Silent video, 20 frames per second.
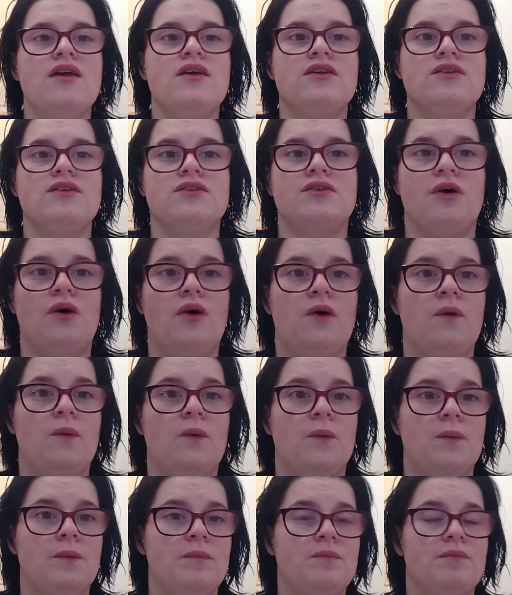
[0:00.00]

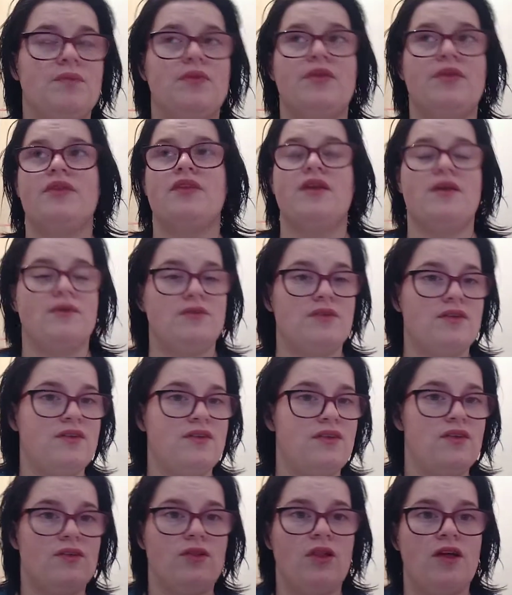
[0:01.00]
So,
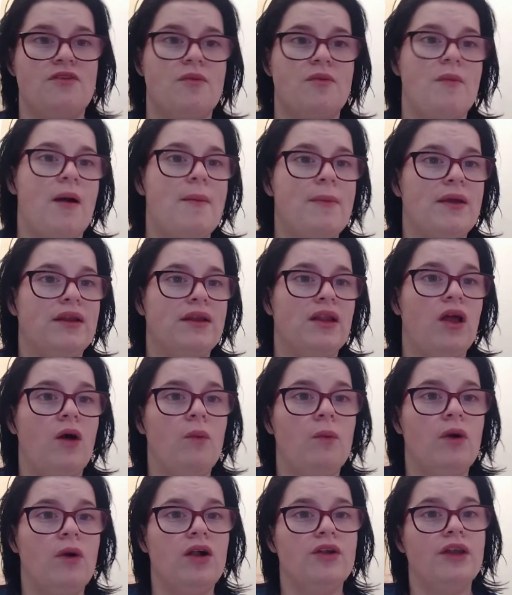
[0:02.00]
this is Claire from My Mad Little
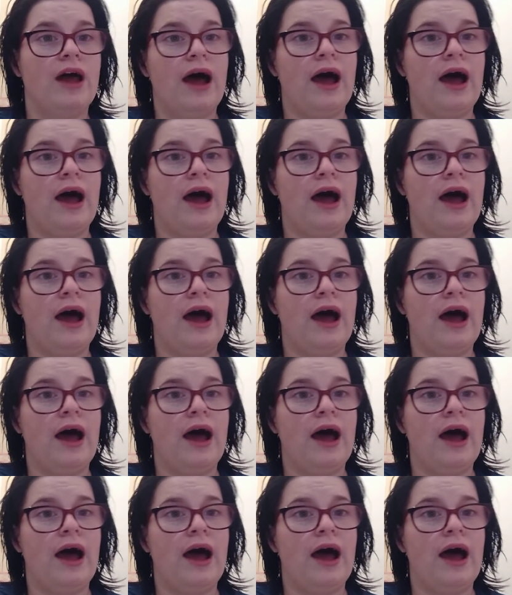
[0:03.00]
World.